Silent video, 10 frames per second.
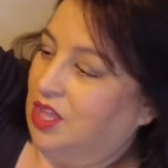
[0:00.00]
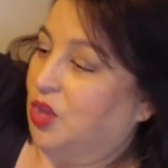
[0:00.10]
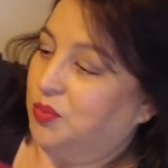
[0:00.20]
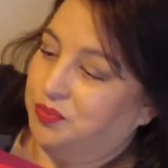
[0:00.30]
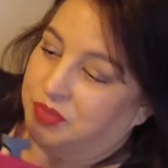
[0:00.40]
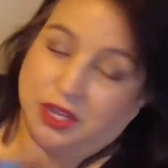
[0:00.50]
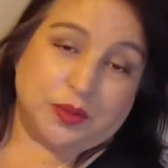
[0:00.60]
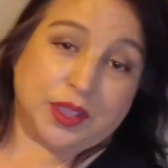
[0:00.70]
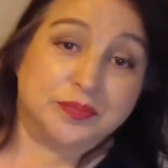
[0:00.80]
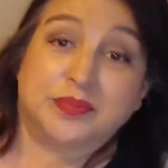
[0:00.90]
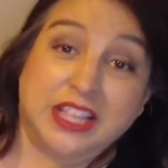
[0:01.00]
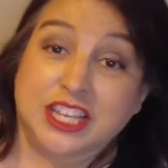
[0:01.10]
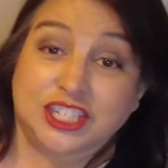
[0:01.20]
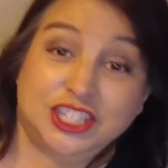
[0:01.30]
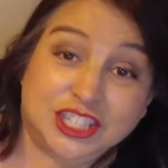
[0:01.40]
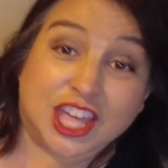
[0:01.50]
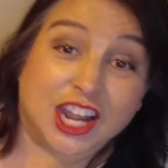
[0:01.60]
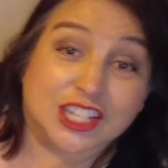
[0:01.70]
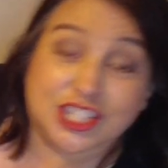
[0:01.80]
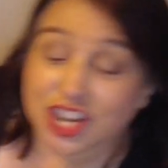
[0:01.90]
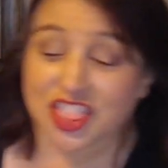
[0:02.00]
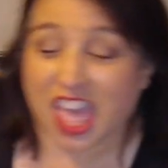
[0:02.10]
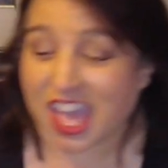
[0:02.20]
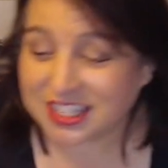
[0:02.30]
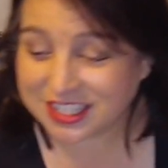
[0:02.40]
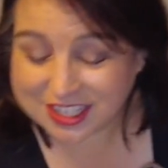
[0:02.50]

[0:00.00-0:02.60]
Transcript: Oh, anyway. Just thought I'd share that.